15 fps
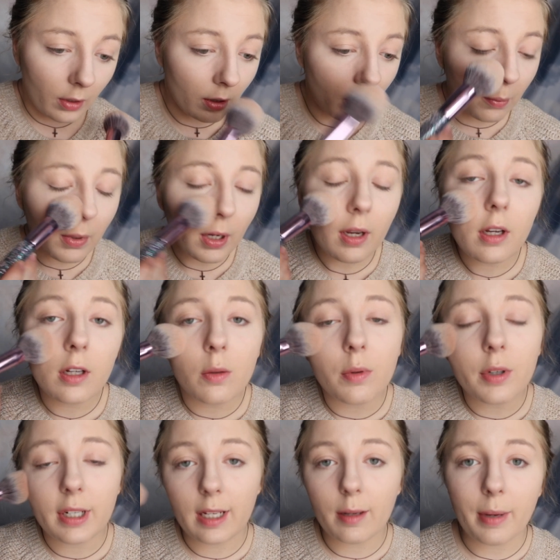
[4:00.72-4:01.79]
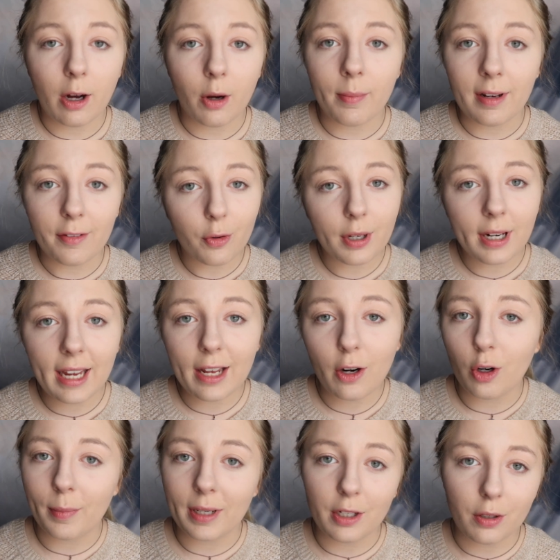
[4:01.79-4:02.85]
And I'm not gonna worry about my
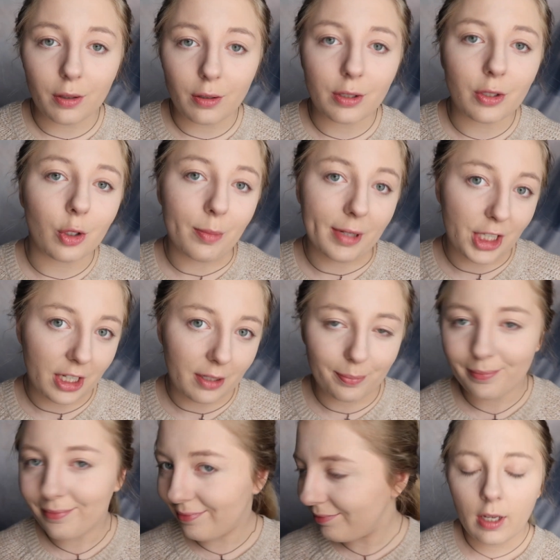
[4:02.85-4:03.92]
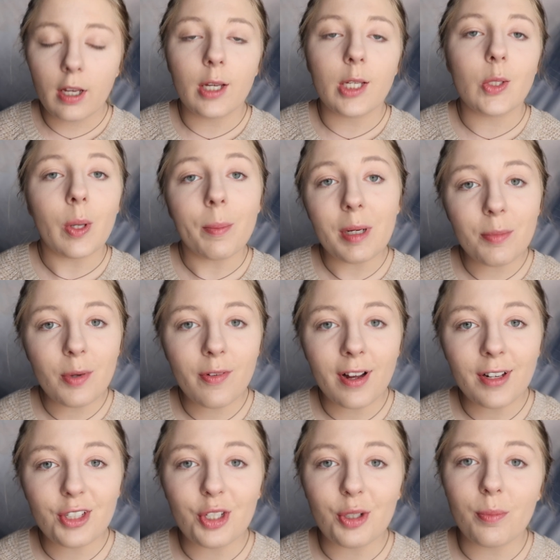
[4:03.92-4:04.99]
forehead or my nose or my chin. So I'm gonna move
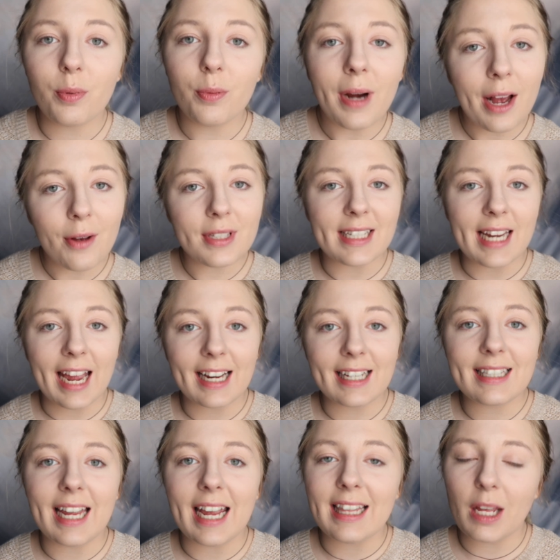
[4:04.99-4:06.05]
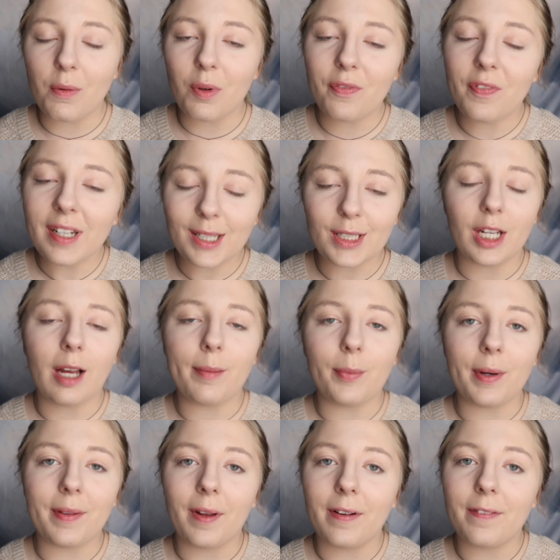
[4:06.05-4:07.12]
on to brows next, and then we'll finish
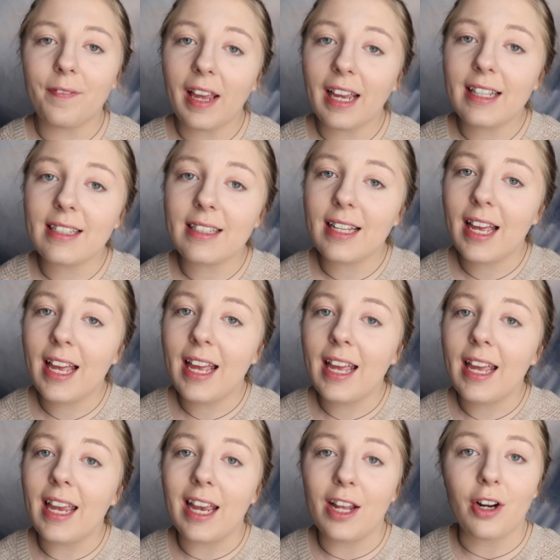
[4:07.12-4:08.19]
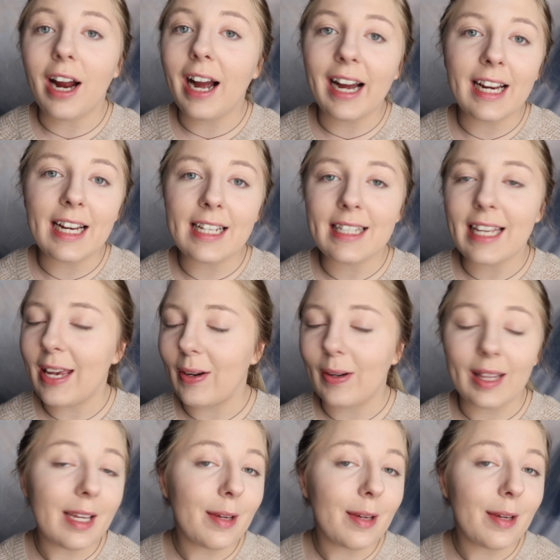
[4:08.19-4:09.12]
up with our face and our eyes and our